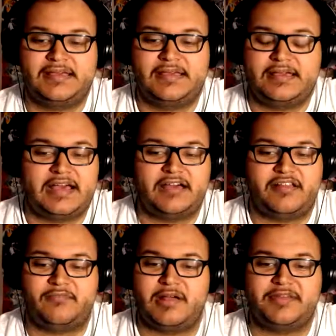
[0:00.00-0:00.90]
I don't know,
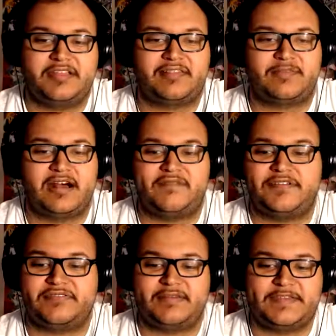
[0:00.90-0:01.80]
probably need some coffee or
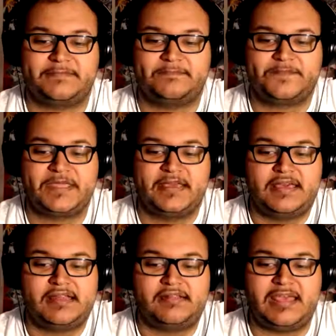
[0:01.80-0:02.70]
something.
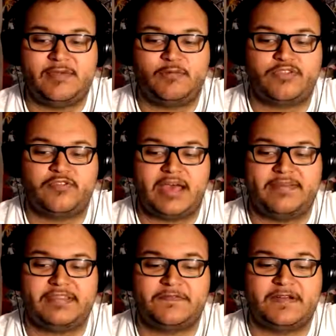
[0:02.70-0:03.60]
Damian was grabbing
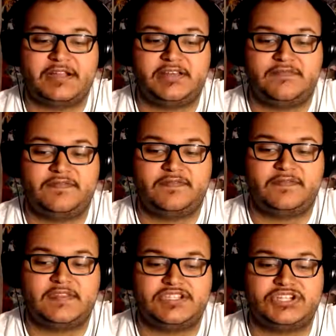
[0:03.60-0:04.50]
the front of
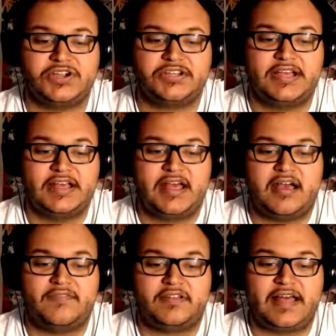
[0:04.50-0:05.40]
the shirt
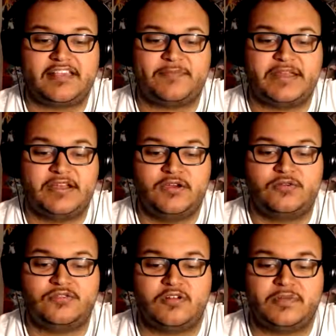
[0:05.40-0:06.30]
of the classmate who
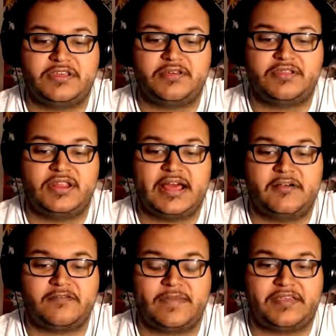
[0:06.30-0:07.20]
told me to go to the
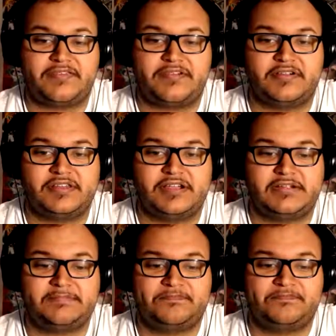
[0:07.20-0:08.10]
housemaster
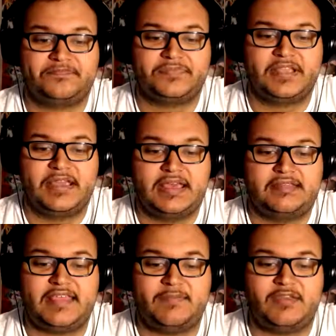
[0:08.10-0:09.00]
earlier.
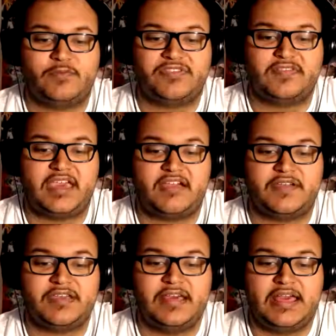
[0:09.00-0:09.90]
Damian was
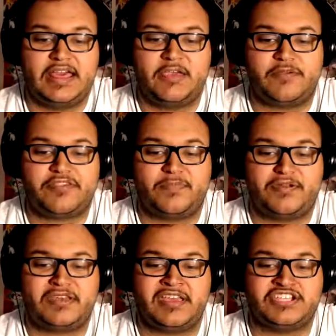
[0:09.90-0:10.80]
scary. He was
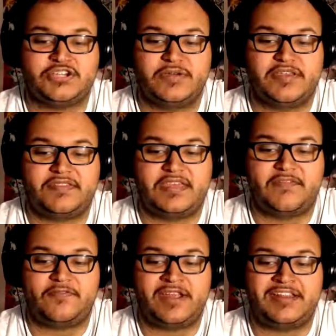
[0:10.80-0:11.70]
smirking and showing his
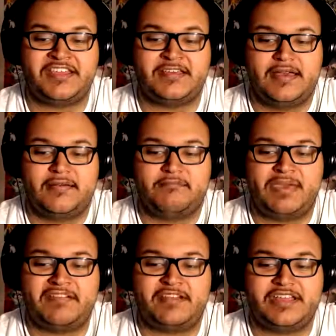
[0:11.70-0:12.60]
teeth, threatening
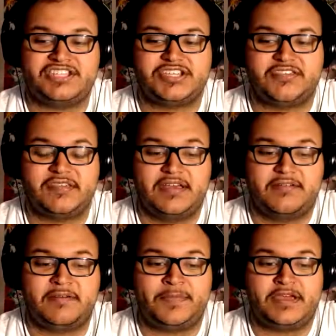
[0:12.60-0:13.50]
mere inches
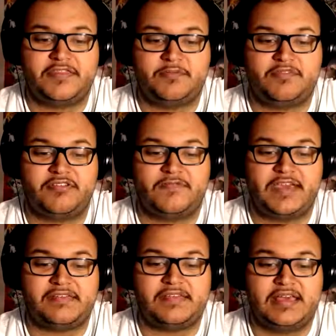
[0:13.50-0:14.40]
from the other boy's
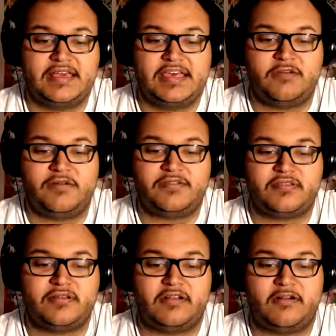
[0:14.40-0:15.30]
face. He was
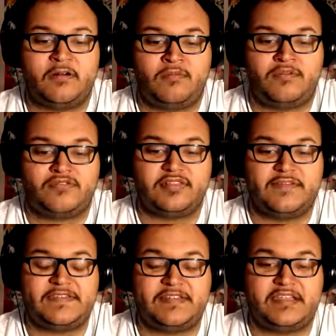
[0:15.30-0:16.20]
almost
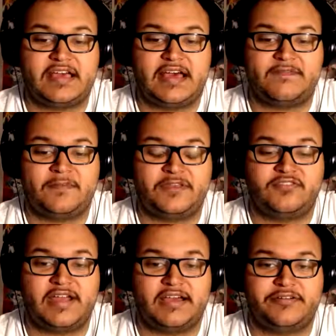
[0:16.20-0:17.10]
lifting the guy from the
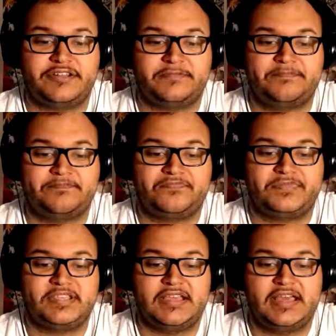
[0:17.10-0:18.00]
ground.
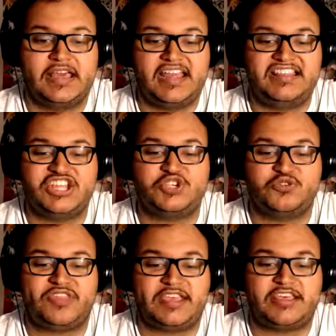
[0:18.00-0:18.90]
Did you
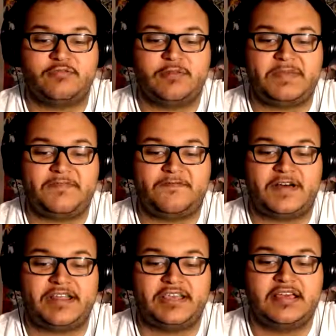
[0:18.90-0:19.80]
think it would be
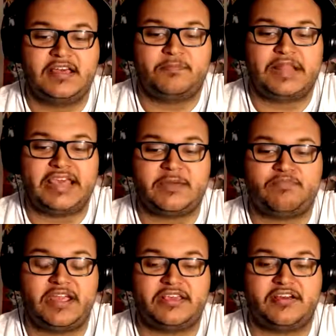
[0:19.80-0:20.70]
funny, playing a
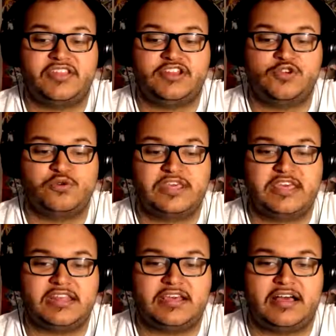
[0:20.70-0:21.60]
prank on the new
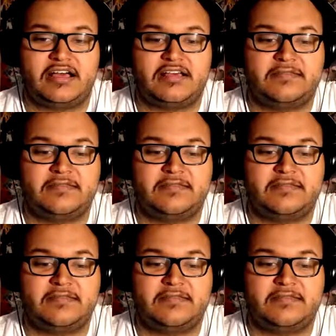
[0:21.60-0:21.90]
kid, huh?